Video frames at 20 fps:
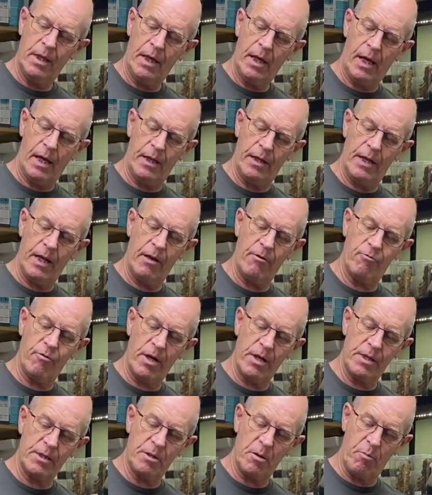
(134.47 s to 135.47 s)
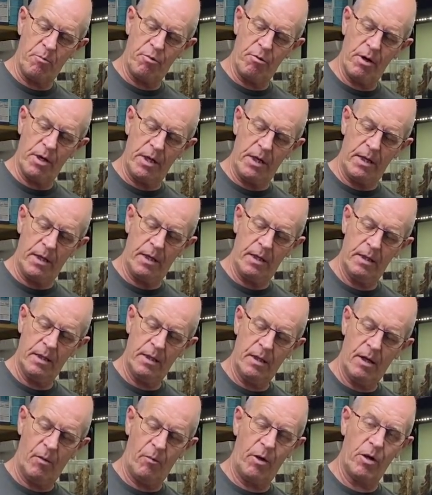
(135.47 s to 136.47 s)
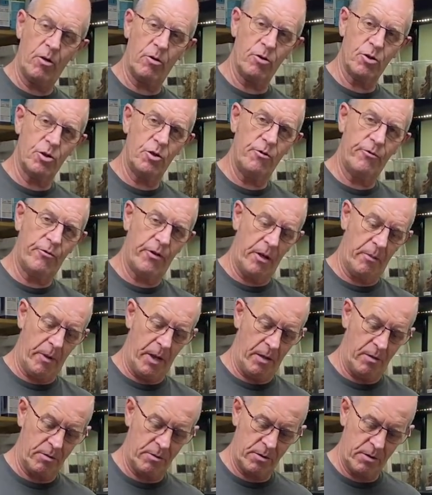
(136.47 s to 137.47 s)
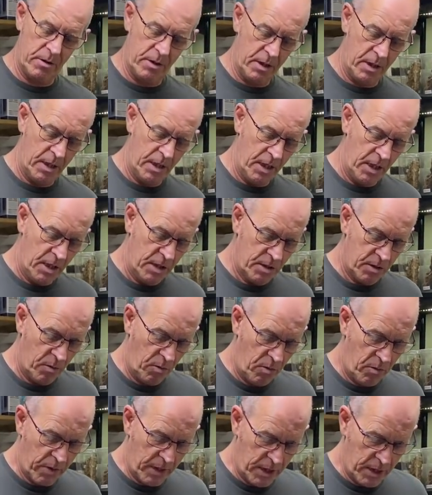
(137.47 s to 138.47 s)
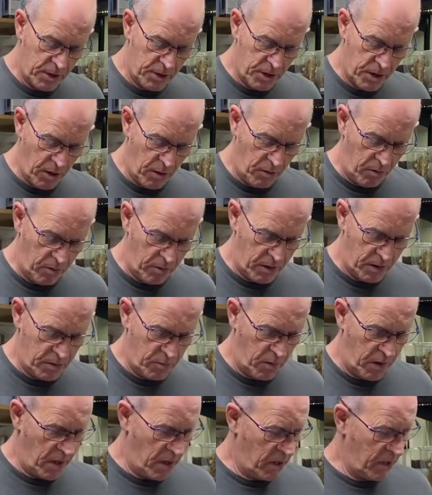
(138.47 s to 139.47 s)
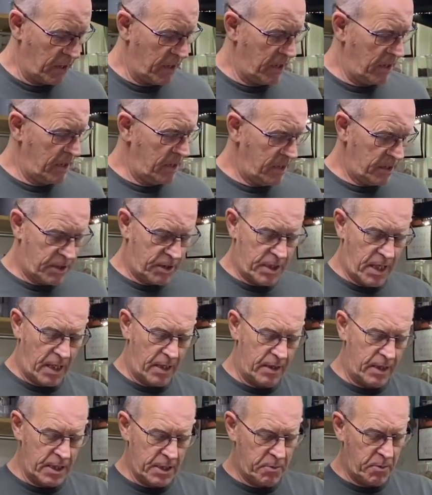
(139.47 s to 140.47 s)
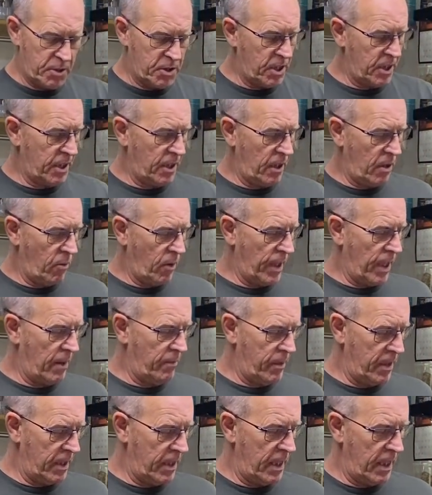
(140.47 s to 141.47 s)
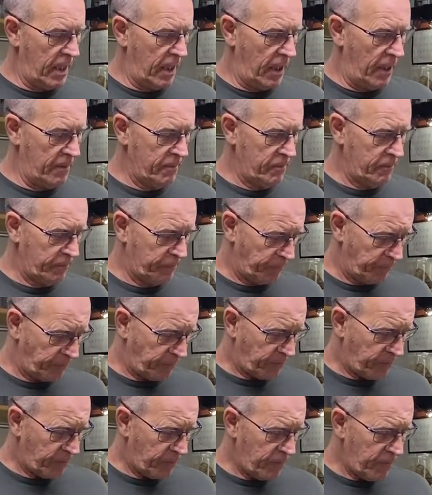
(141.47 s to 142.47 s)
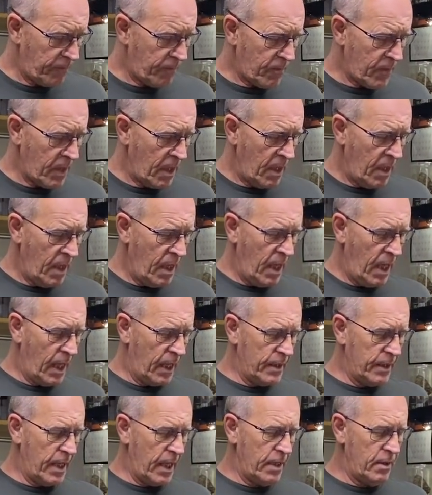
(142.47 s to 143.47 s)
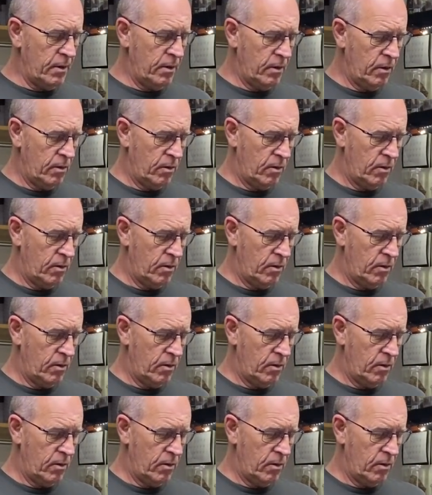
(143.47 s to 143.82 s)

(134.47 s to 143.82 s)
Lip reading: and they're ready to breed, and we've got 2 females. So what we're going to do is we are going to set this particular one up in here, and then